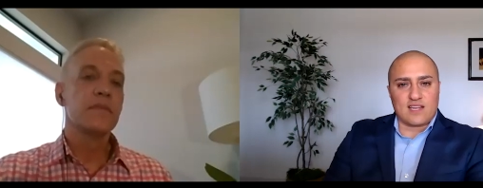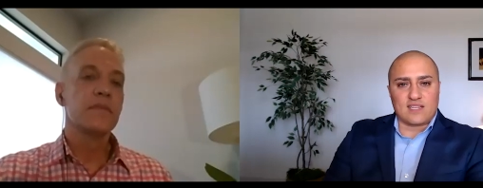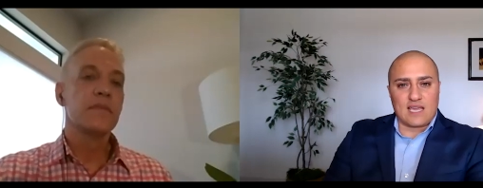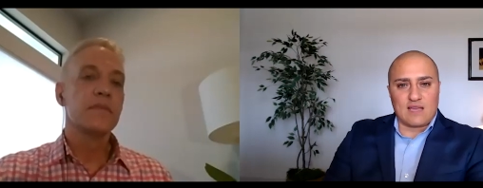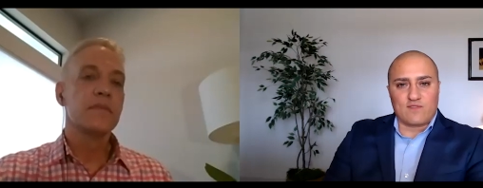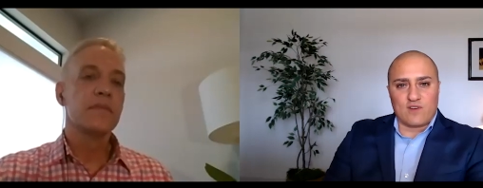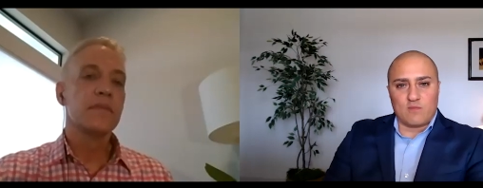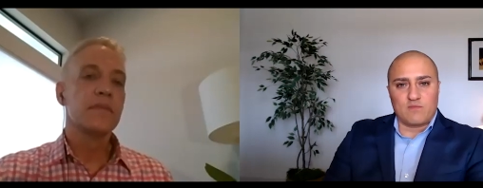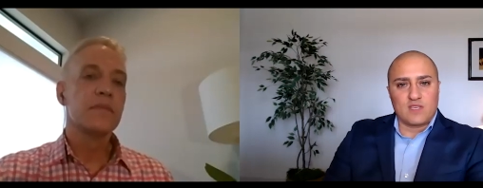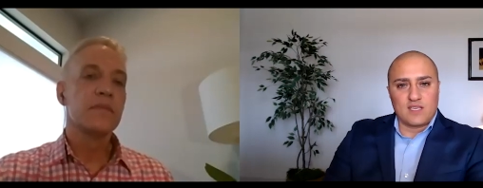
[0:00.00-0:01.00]
Speaker 1: that came
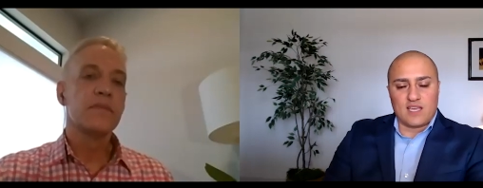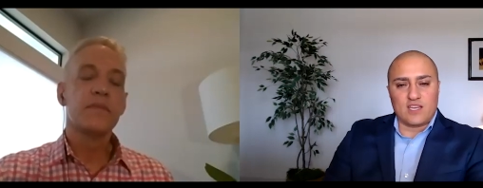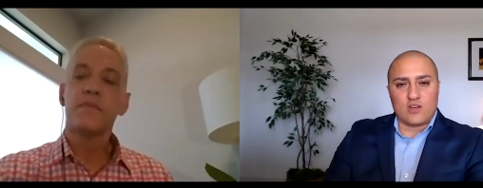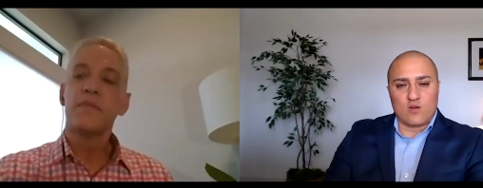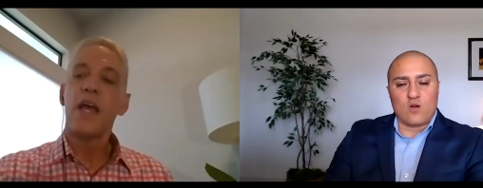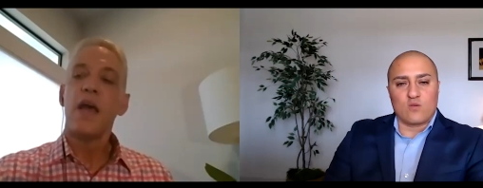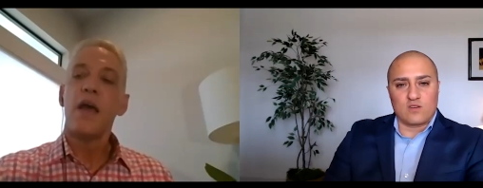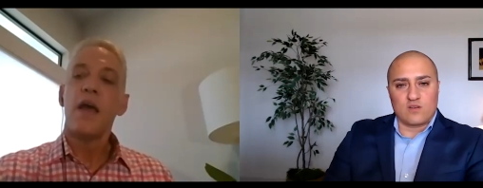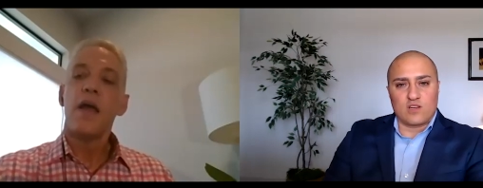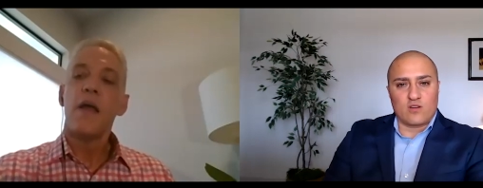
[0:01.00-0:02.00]
from in your
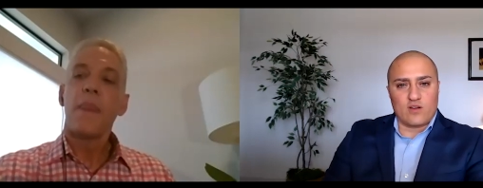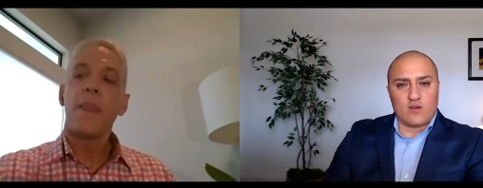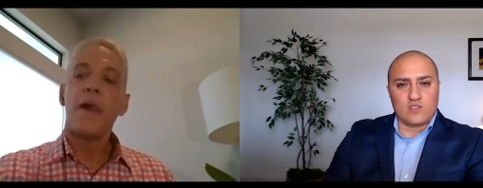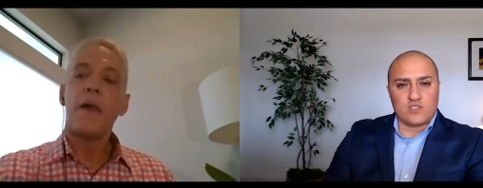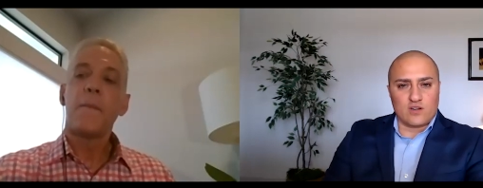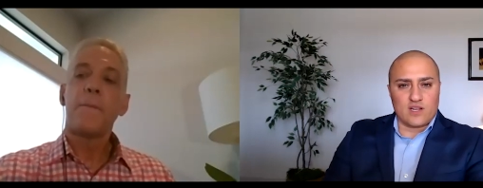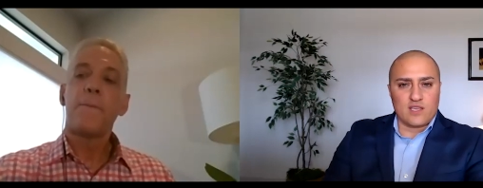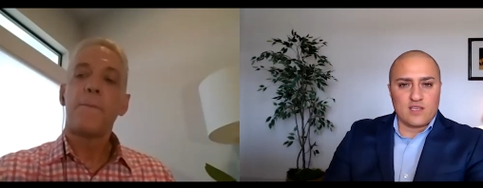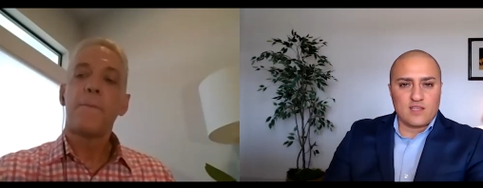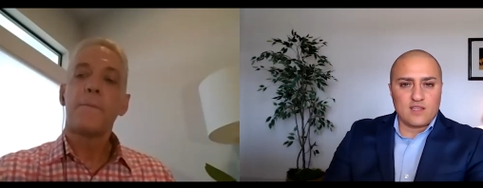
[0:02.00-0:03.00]
own your own
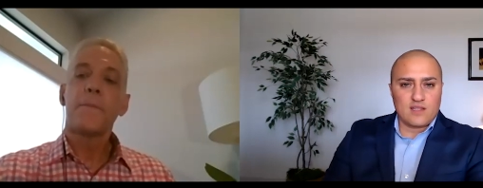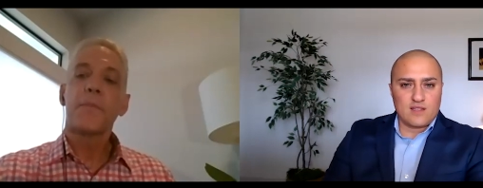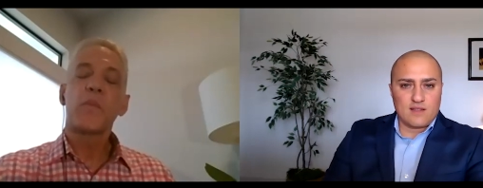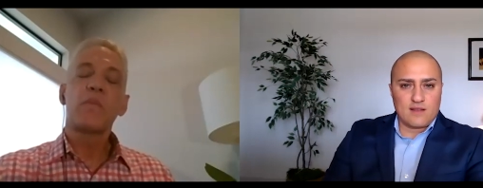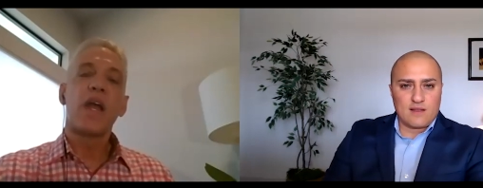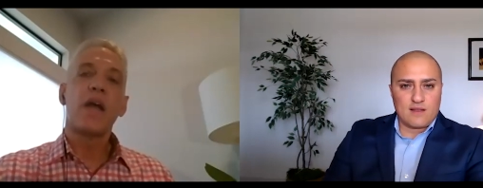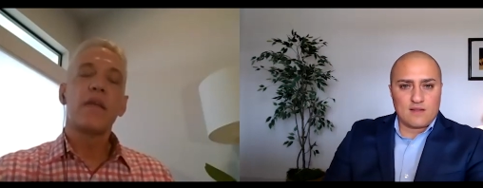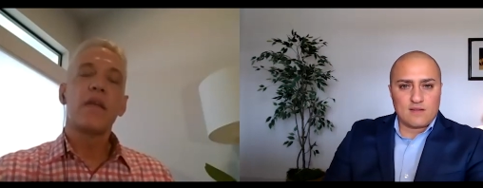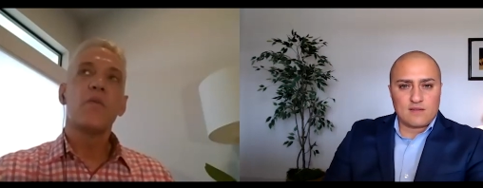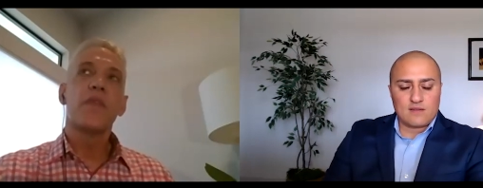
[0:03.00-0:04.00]
journey
Speaker 2: you
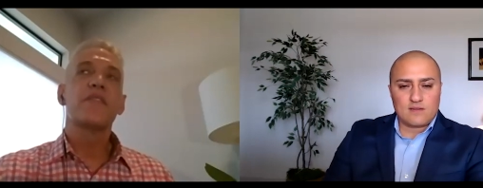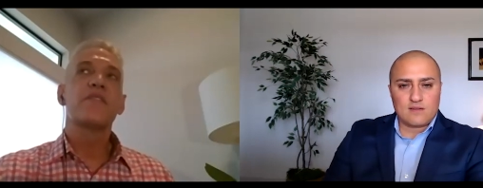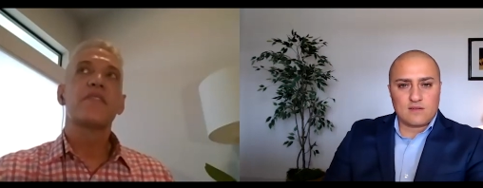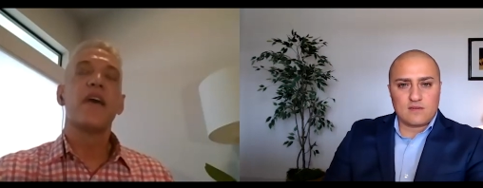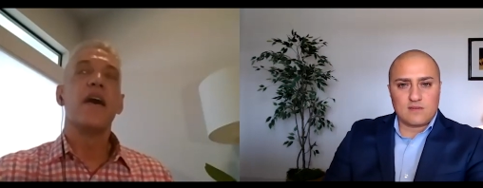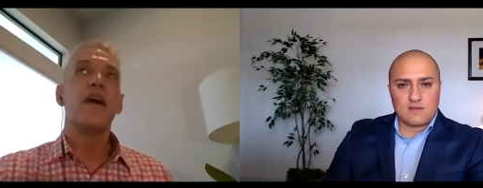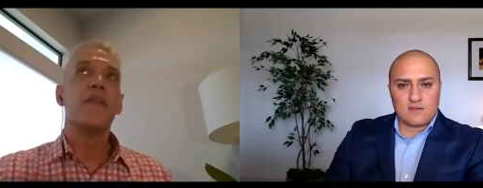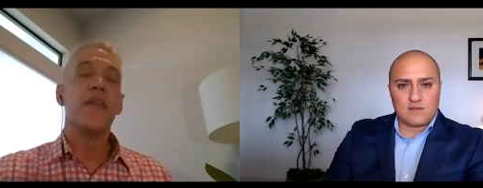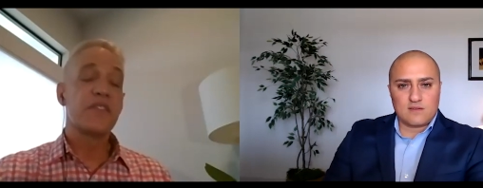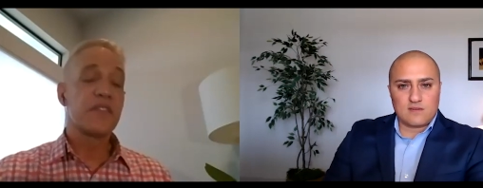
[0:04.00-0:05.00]
know that's uh,
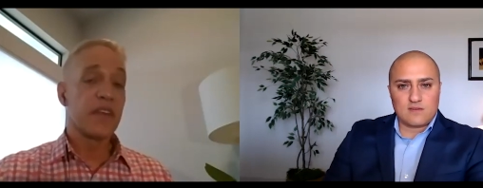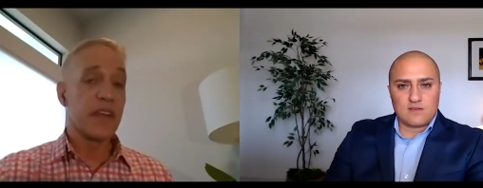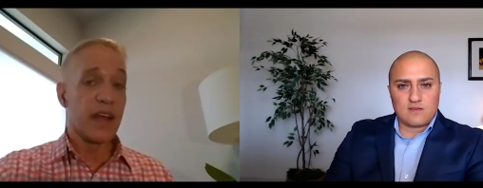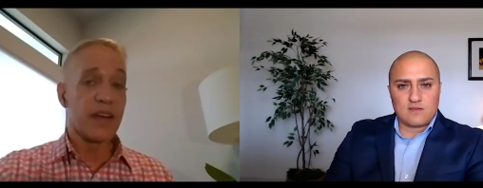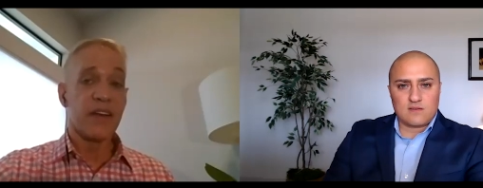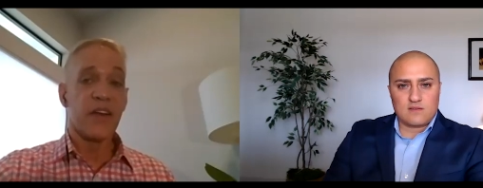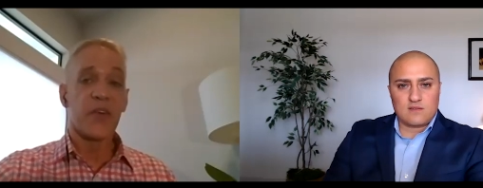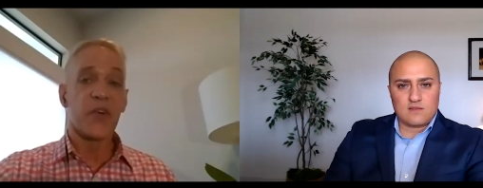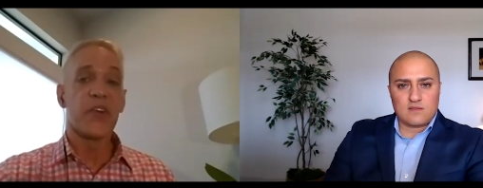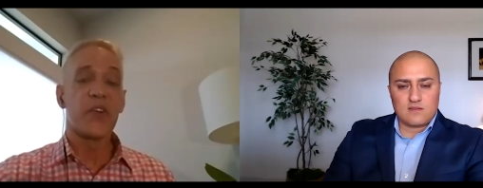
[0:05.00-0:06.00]
that's yet another
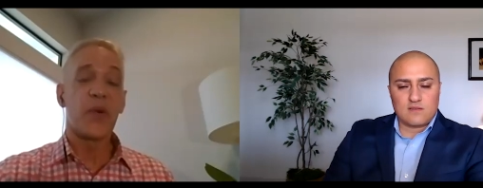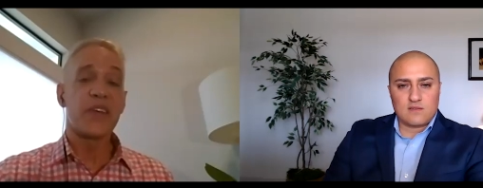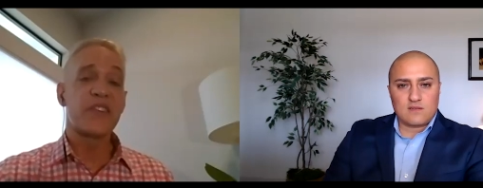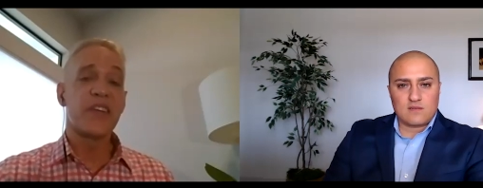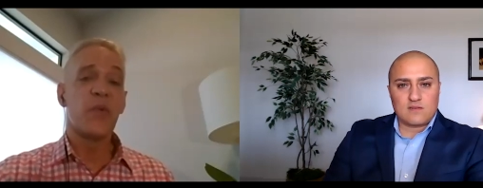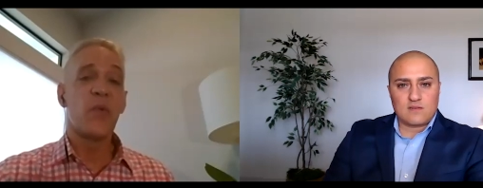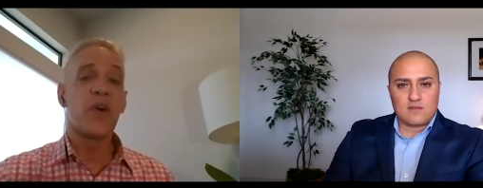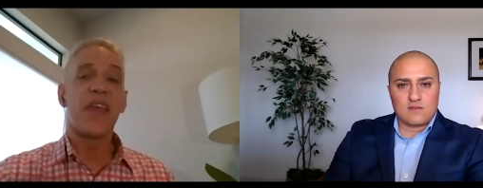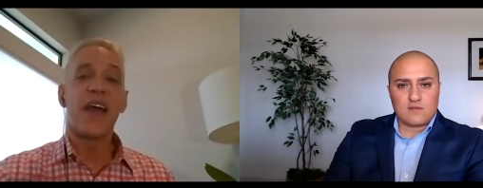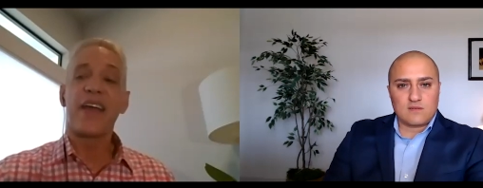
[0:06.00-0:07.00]
good question where
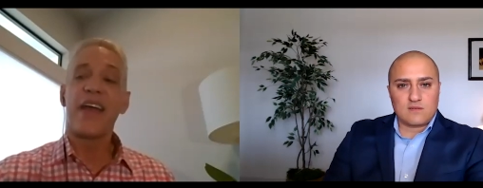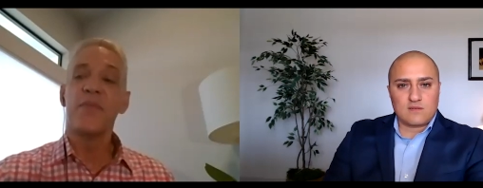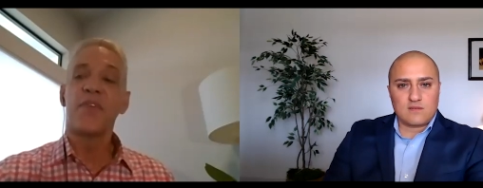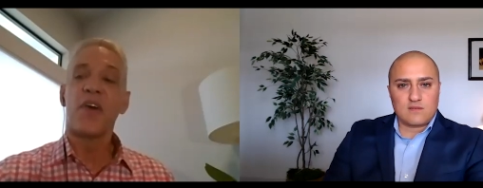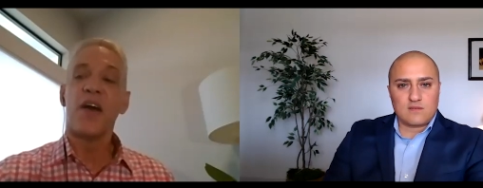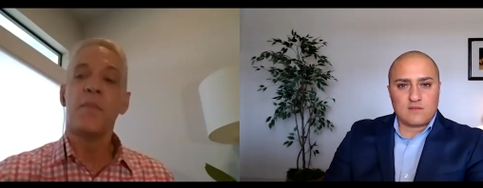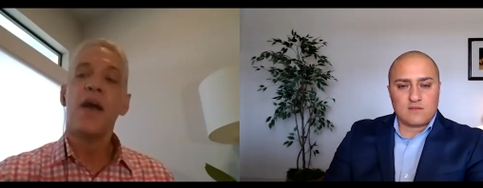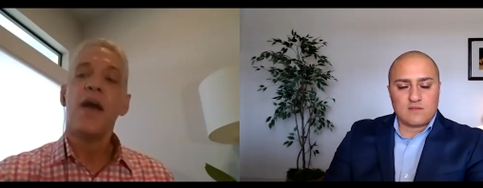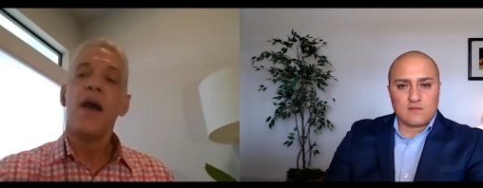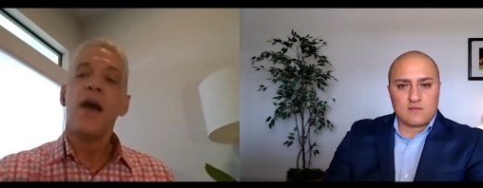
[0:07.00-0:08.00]
that came from
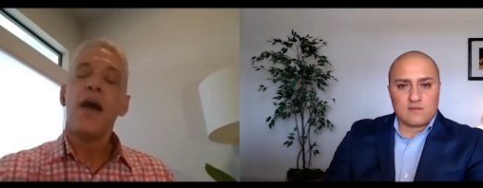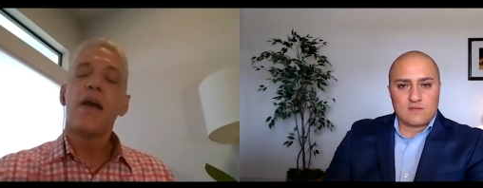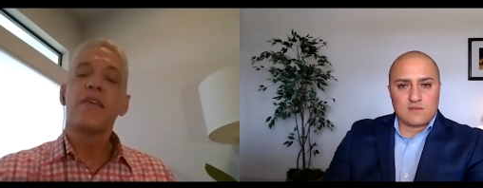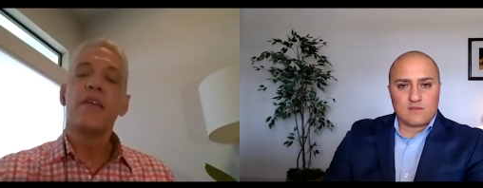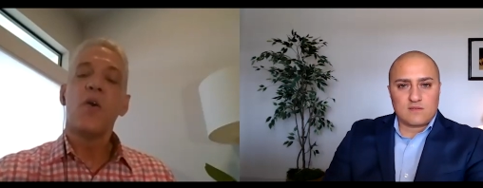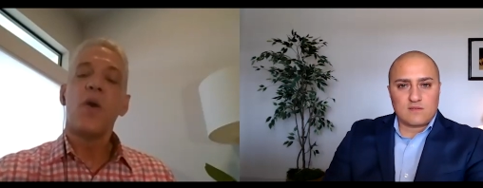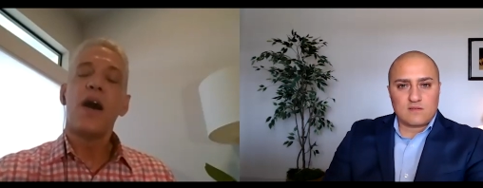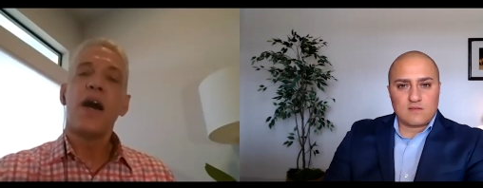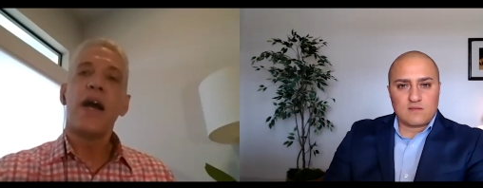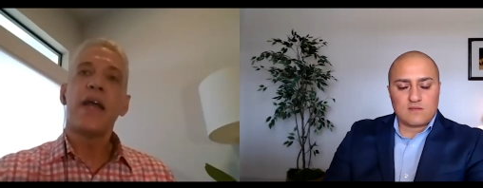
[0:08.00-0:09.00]
you know
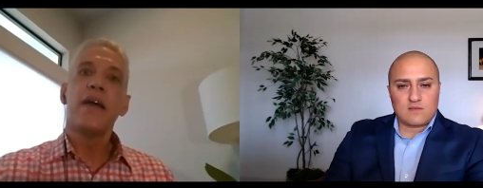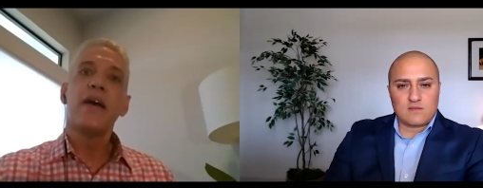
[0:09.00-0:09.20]
i